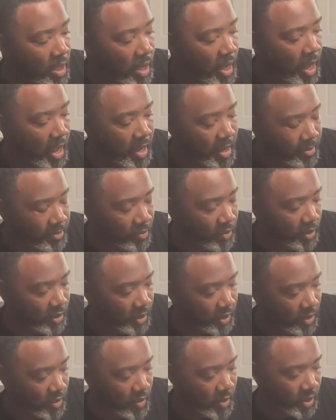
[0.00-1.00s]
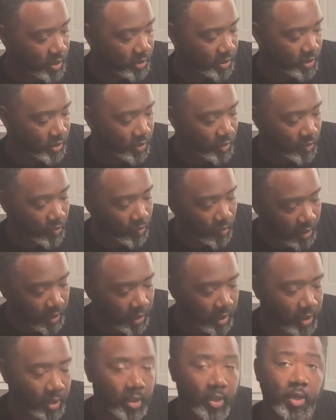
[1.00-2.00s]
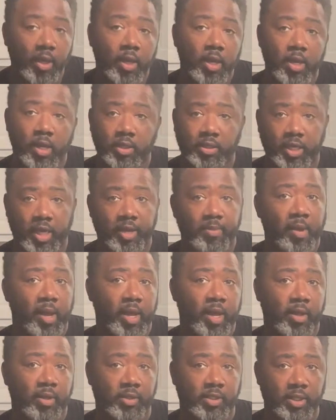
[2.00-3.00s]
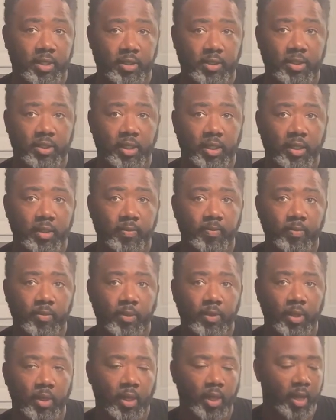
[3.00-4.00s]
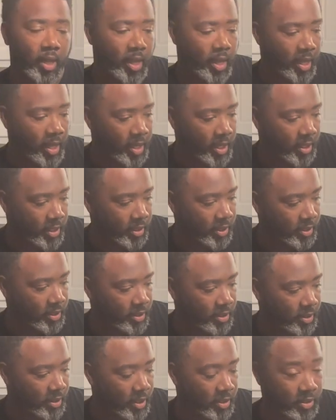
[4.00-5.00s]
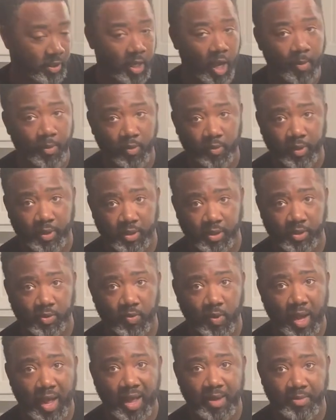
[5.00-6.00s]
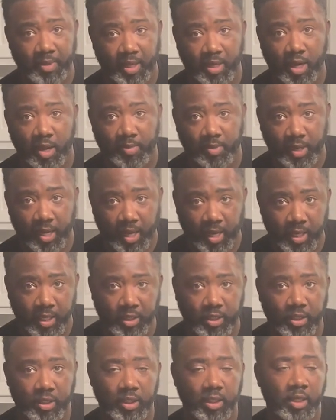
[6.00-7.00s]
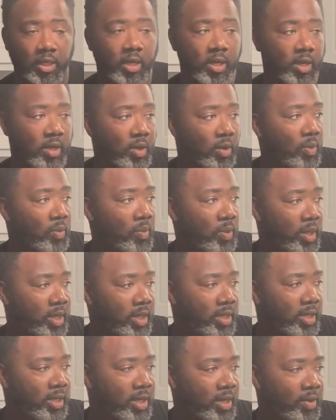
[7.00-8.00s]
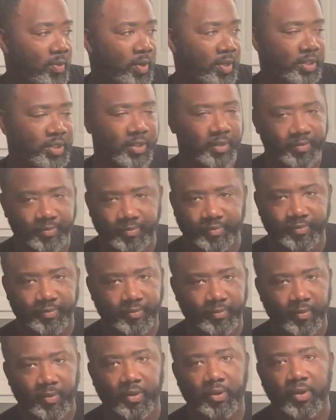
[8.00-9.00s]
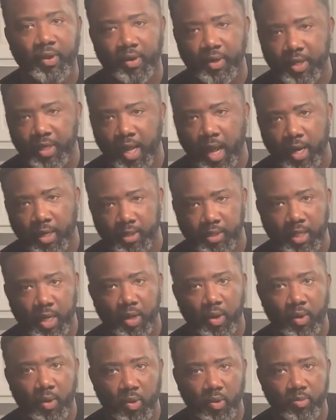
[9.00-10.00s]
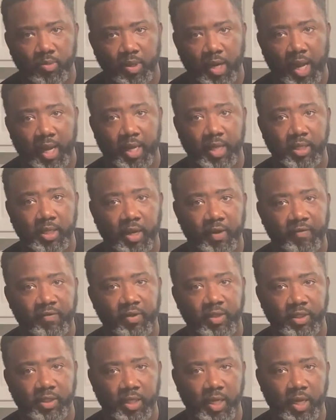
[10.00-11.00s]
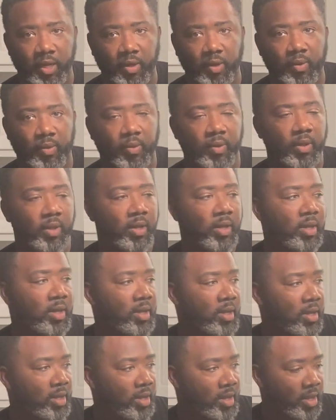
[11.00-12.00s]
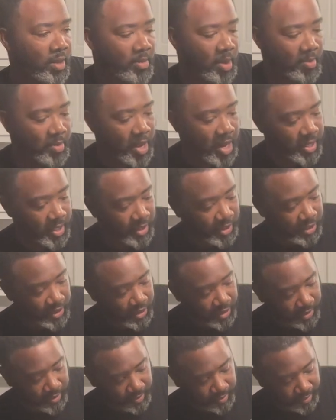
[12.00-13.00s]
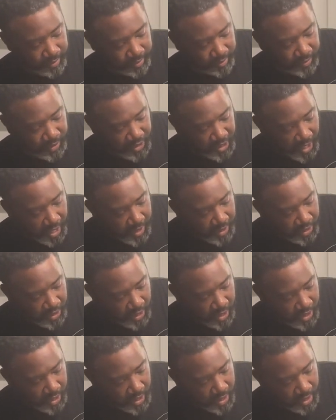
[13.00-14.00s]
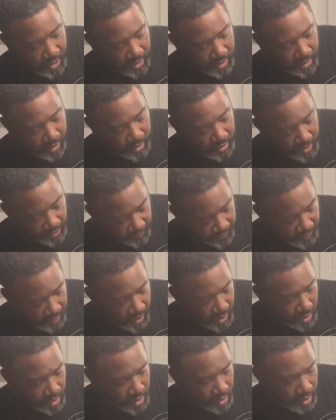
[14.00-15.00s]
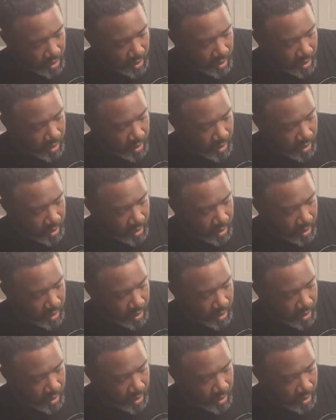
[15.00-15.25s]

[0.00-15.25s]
I am really going to take my health seriously. And there's a couple reasons why. I'm getting up in age. One, which 39 is not old, but I can definitely tell my body is changing, shifting.